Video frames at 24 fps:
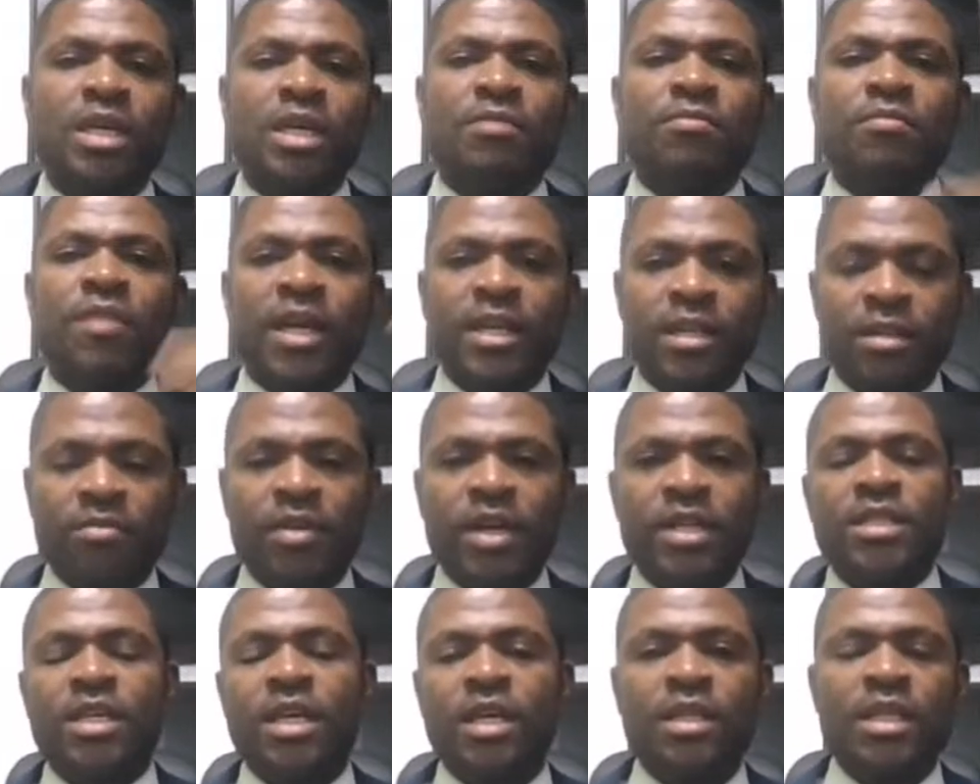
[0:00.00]
if I
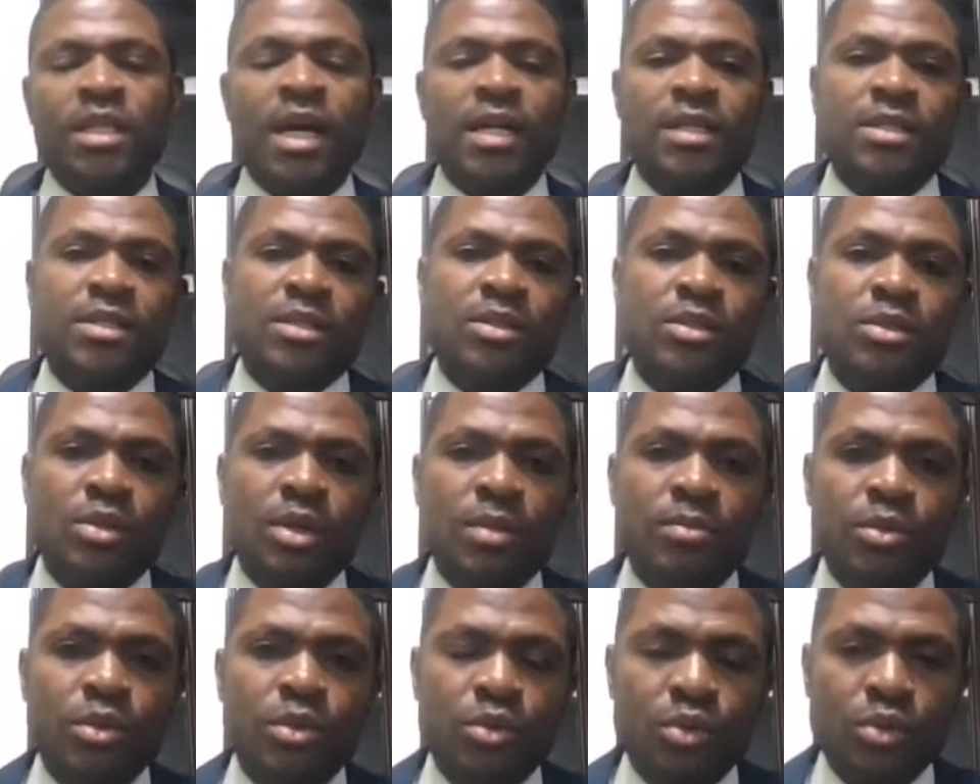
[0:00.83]
take that
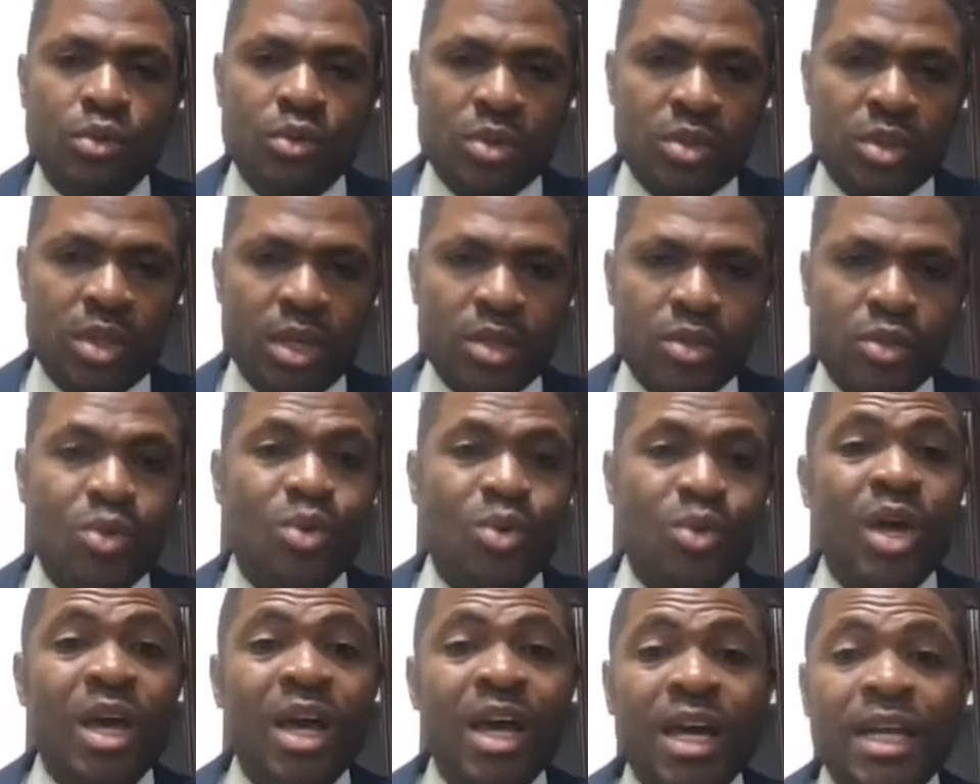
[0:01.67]
to those states? So
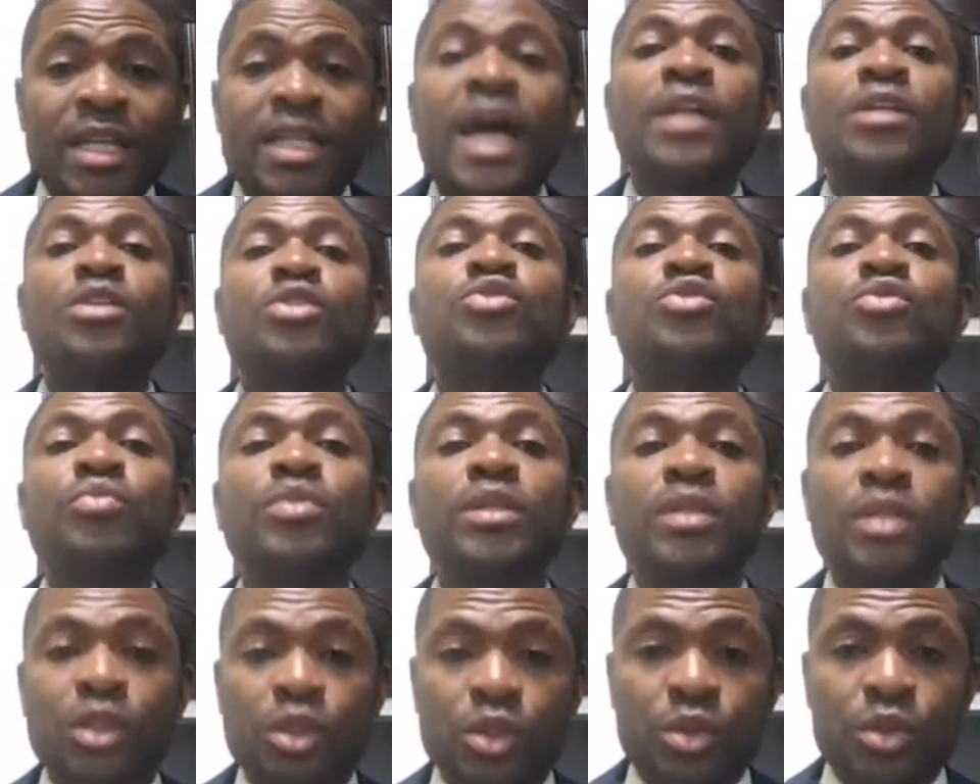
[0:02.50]
that is
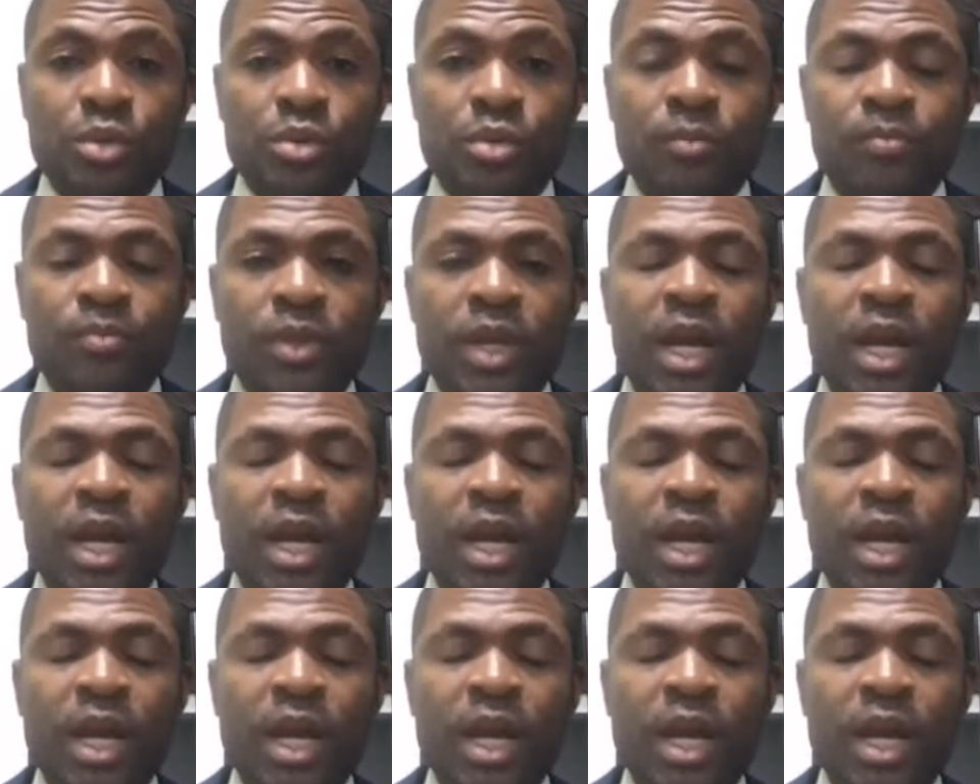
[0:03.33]
real issue.